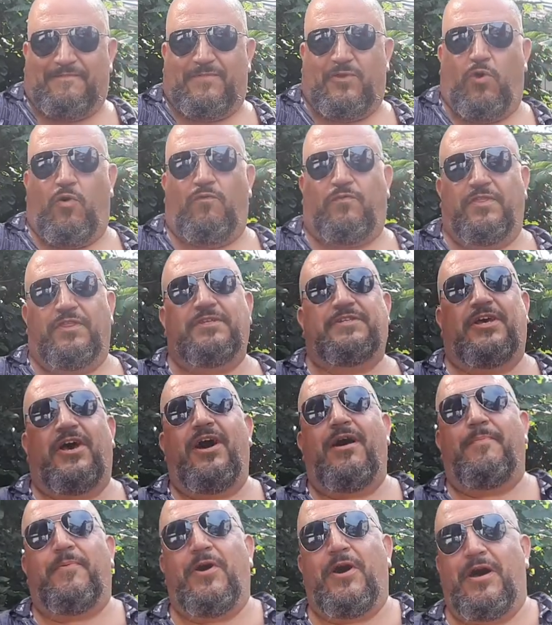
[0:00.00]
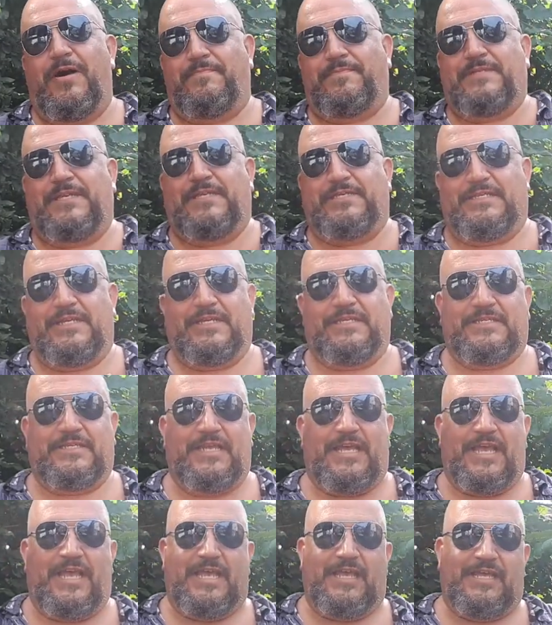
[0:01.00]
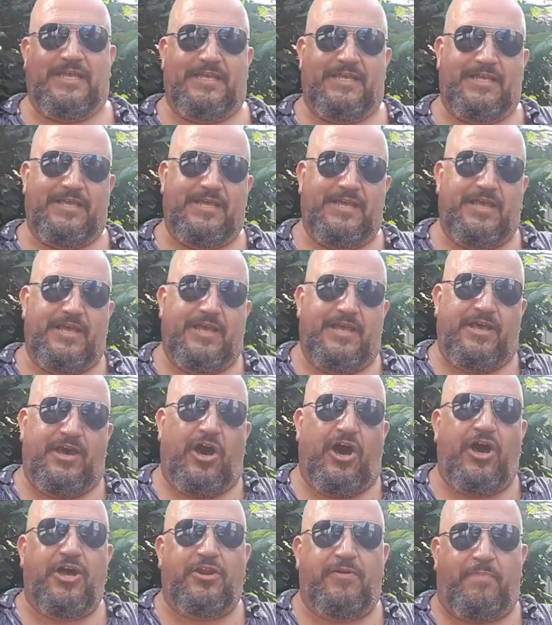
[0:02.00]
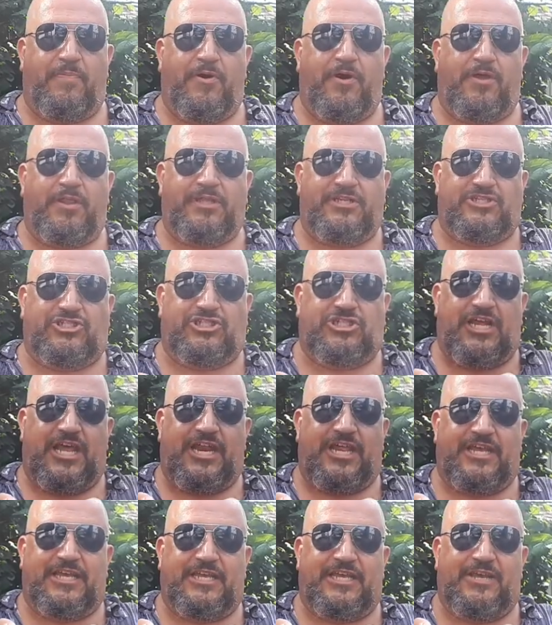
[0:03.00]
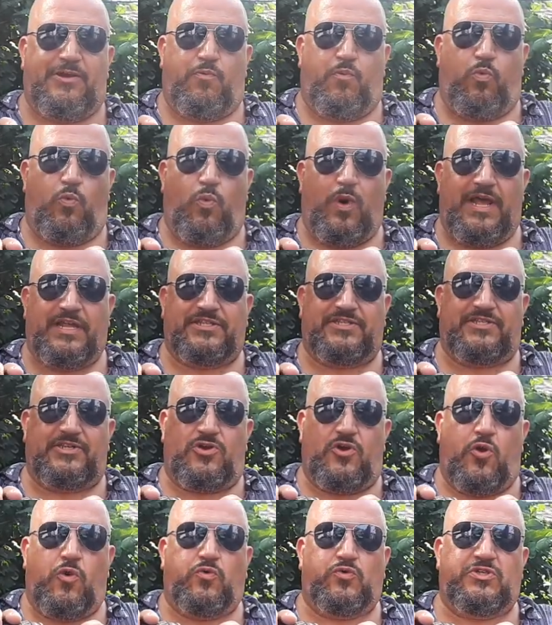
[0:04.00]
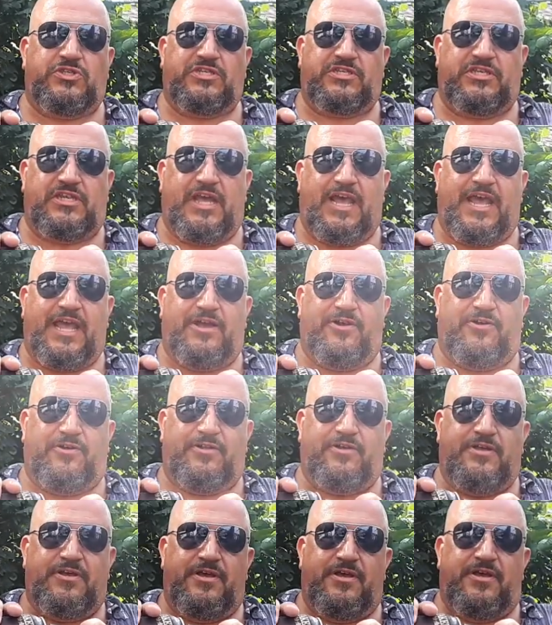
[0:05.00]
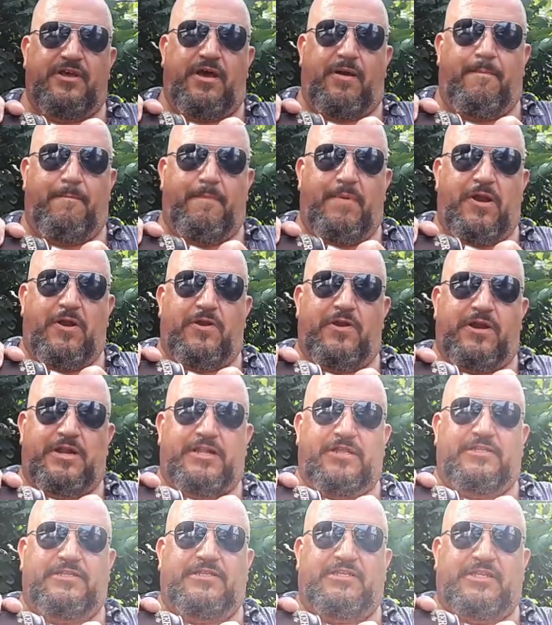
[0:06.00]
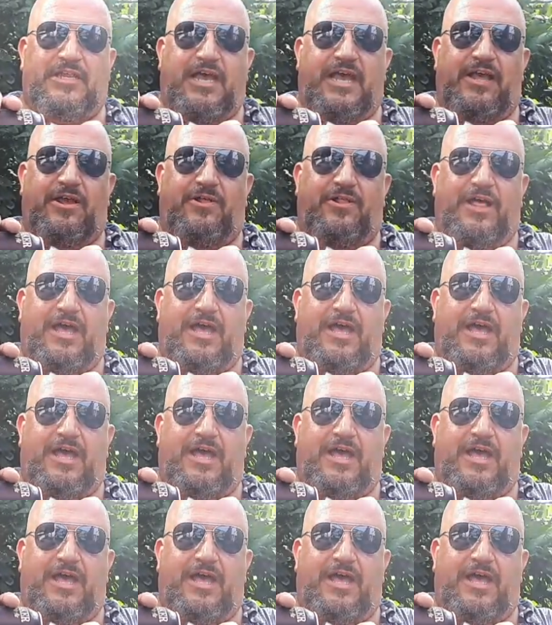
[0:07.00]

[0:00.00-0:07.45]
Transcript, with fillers: over the top hops, as they say unapologetic West Coast style, American style